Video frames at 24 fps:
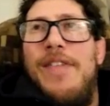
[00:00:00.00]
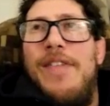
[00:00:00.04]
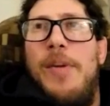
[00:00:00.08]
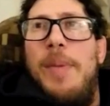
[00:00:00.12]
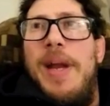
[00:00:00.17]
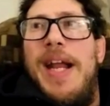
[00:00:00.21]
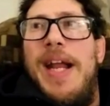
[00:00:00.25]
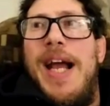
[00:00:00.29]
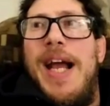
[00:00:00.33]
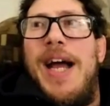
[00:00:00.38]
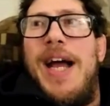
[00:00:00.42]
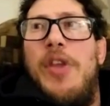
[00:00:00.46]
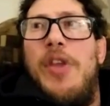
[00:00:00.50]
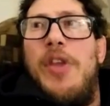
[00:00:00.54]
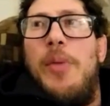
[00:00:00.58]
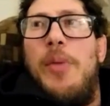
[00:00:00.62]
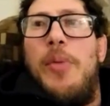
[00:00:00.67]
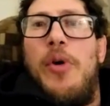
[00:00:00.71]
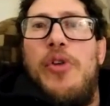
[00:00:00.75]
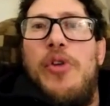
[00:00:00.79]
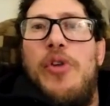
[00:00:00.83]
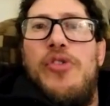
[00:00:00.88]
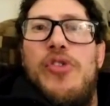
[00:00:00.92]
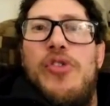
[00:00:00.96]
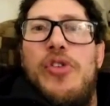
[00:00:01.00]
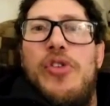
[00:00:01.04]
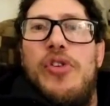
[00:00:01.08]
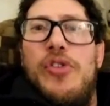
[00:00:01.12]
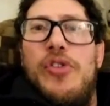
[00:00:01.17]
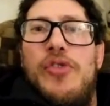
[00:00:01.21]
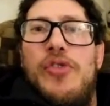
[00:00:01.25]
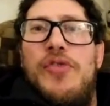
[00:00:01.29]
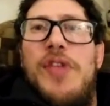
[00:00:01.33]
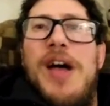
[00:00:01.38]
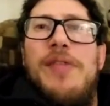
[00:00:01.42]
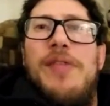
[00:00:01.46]
Everybody had their
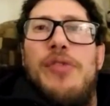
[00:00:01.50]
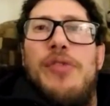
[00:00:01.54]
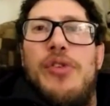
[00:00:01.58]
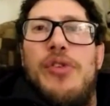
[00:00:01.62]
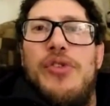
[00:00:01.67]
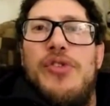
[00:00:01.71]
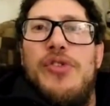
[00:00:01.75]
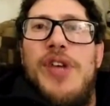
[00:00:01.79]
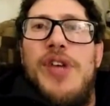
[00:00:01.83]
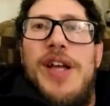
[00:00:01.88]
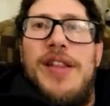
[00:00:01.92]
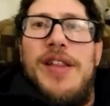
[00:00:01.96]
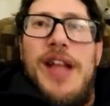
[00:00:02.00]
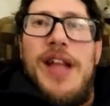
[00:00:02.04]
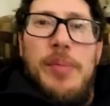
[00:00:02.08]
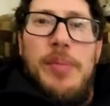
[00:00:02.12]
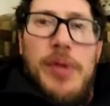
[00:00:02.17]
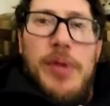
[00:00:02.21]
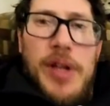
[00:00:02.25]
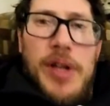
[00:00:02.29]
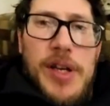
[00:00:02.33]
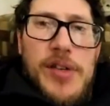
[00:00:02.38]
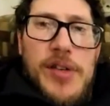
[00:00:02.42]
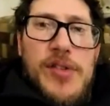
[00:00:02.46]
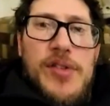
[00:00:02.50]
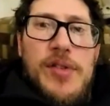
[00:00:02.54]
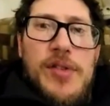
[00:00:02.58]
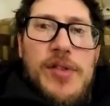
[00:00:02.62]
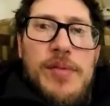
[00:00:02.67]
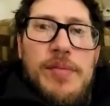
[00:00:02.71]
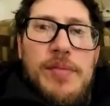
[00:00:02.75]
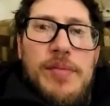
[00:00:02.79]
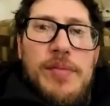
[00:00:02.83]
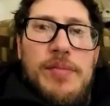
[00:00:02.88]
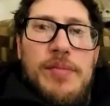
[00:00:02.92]
personal devils at that place.